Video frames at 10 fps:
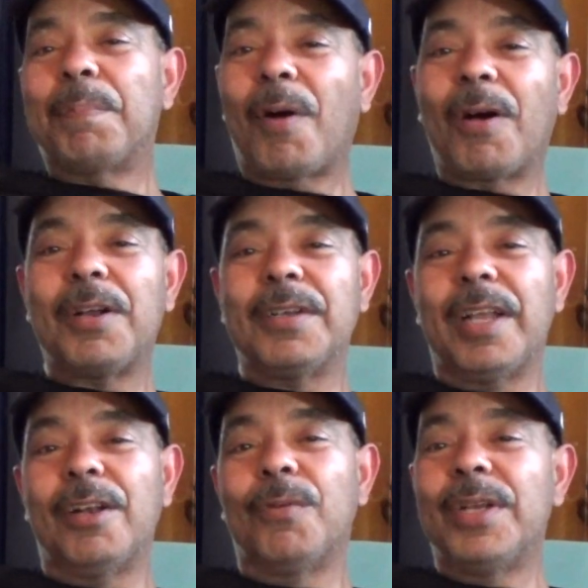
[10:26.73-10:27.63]
part of
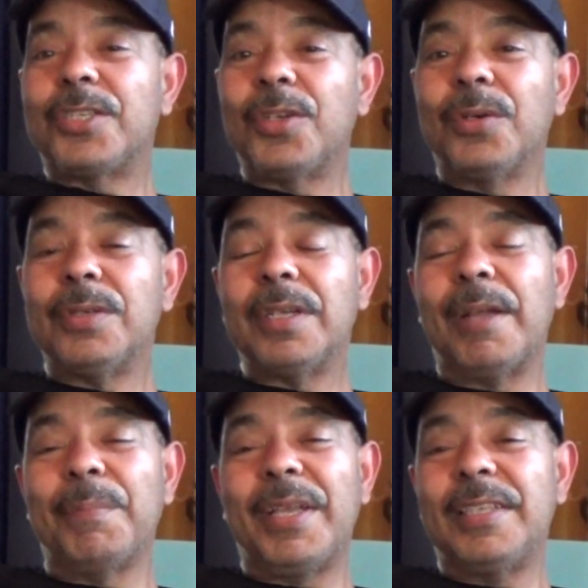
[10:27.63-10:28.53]
an original
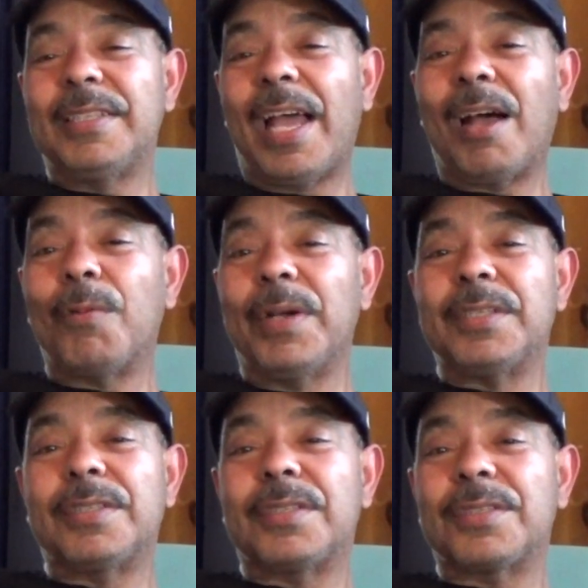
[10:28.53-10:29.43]
and being down
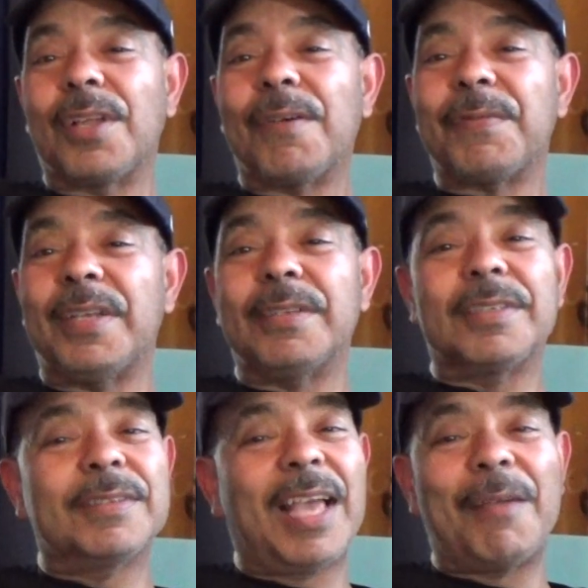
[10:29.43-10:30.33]
with stuff and
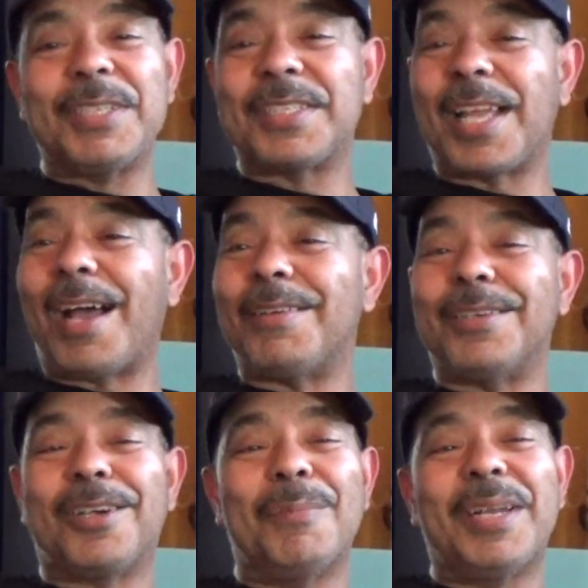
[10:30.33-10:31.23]
having style
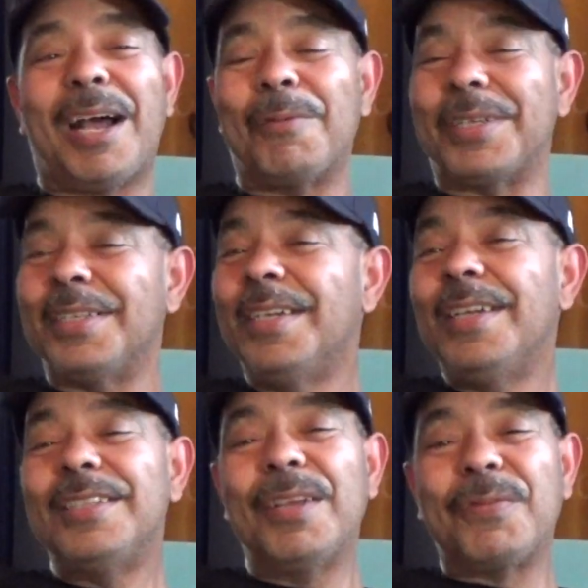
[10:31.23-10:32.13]
and coming out with
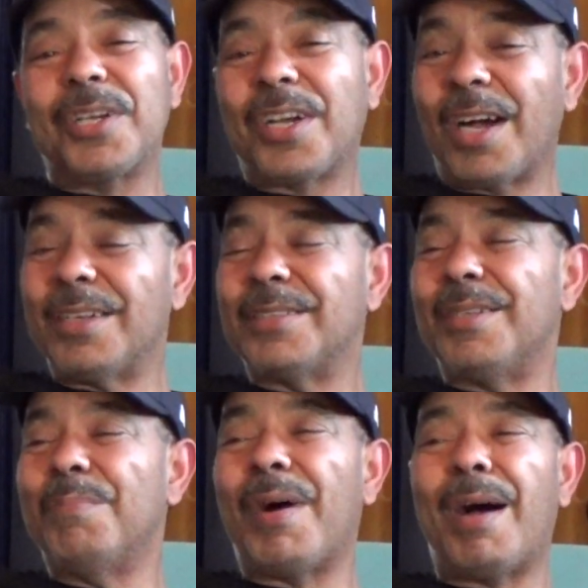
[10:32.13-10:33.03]
different colors
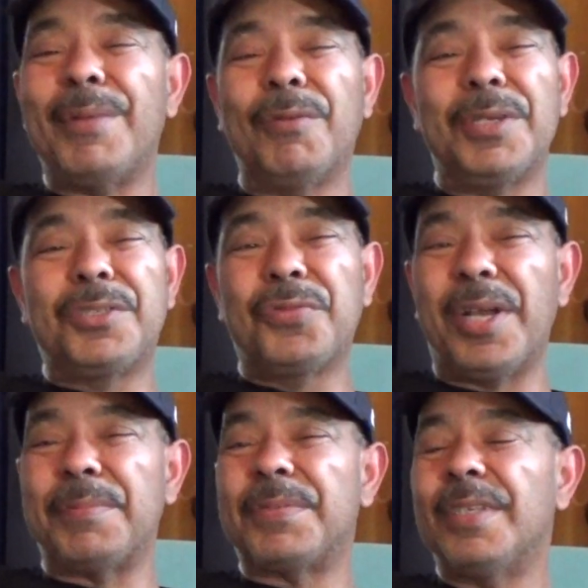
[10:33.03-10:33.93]
and bombing with
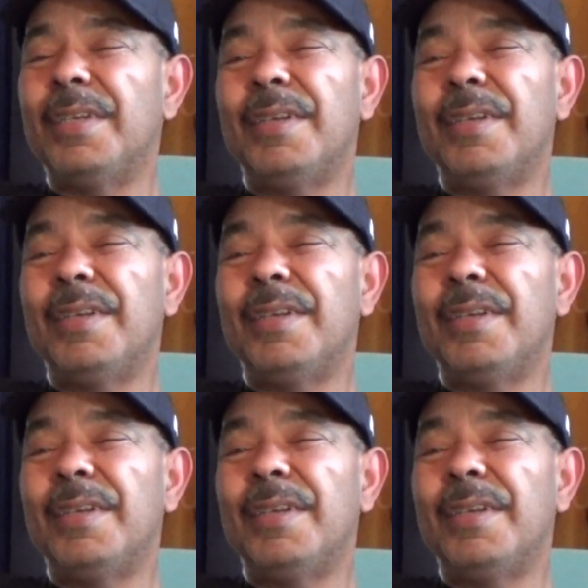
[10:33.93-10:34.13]
drips,